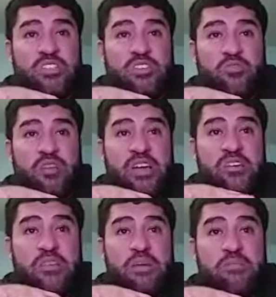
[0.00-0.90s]
a
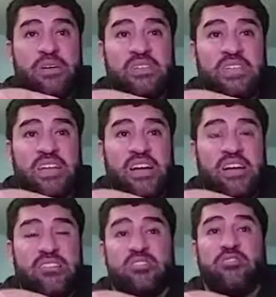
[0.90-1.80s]
greater ability co
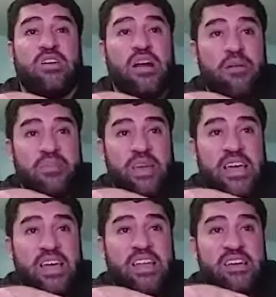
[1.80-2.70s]
to
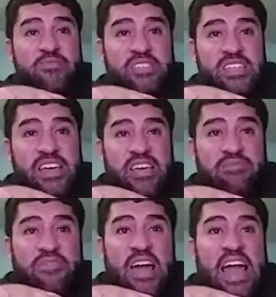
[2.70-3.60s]
comprehend and retain
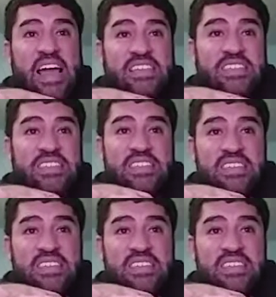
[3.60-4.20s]
facts.